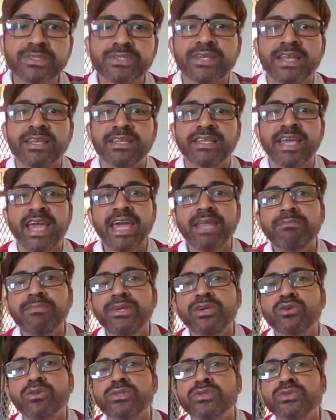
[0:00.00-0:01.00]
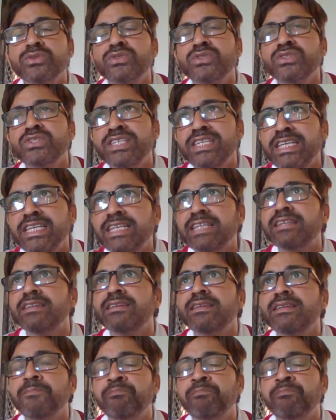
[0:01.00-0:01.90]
and can be also seen